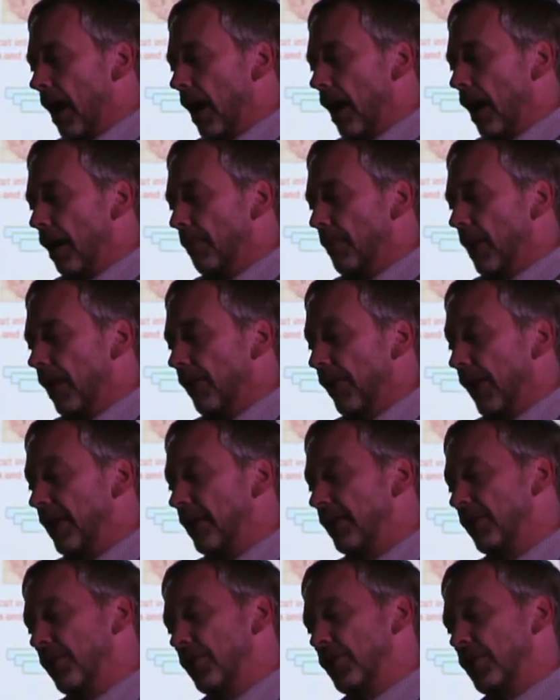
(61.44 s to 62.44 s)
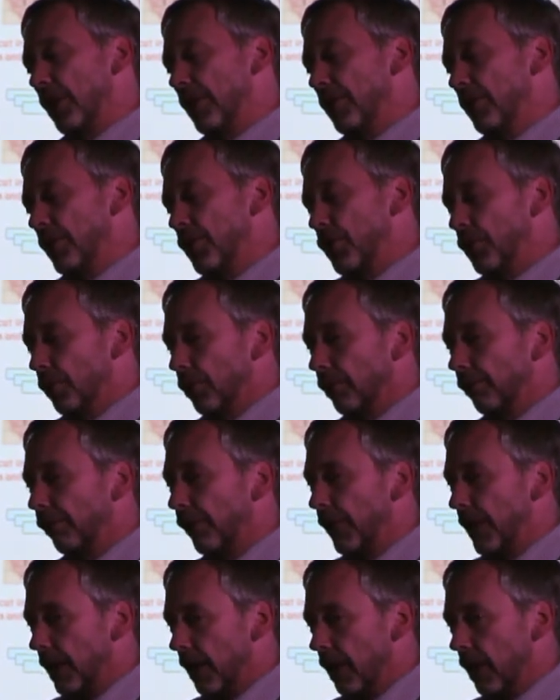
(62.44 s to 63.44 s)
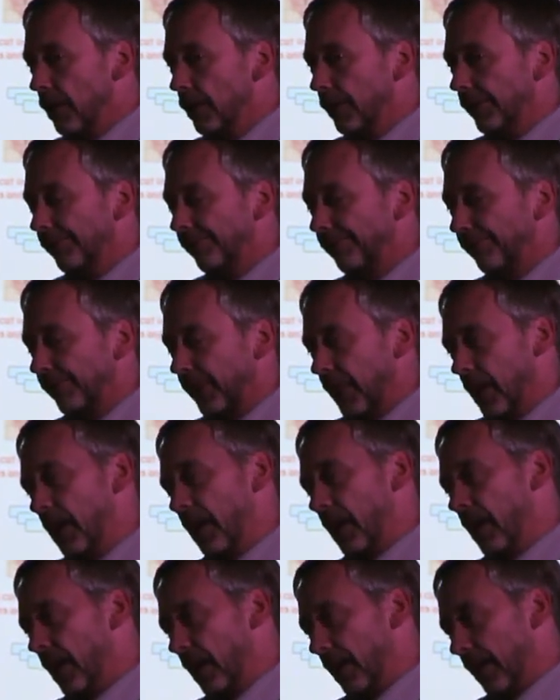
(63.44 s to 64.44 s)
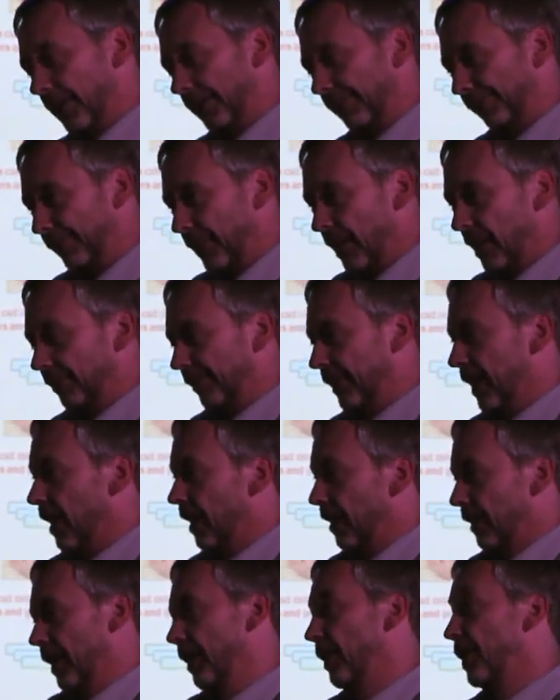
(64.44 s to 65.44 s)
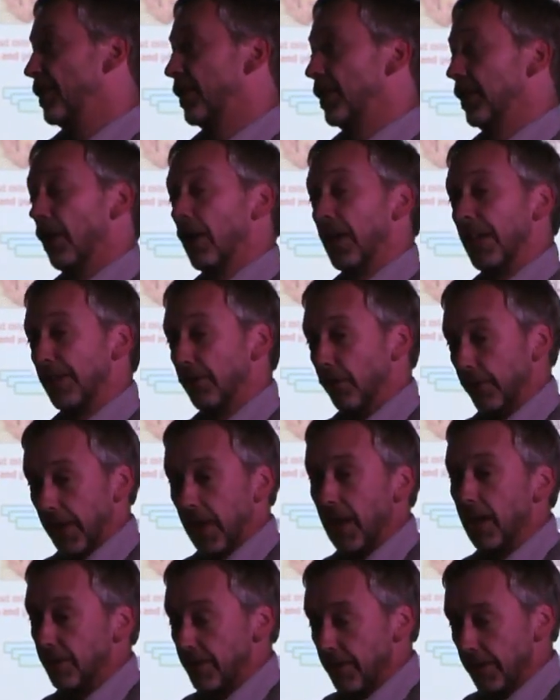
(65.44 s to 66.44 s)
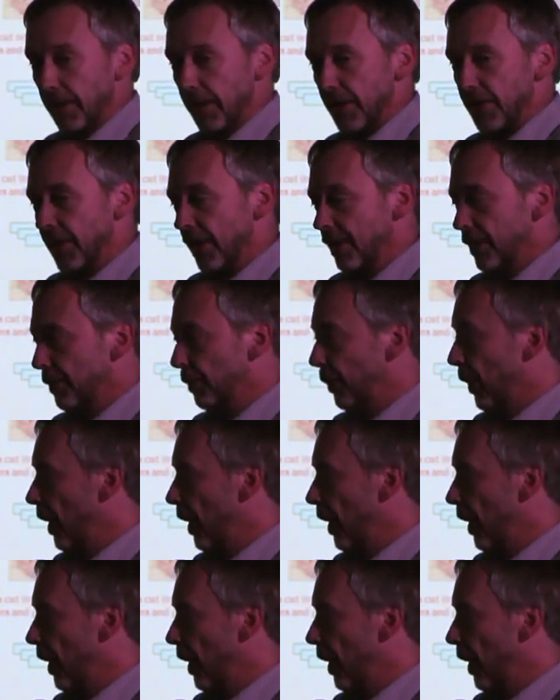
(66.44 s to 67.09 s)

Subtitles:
I'll then show you a short video, a nice guide on how to dissect a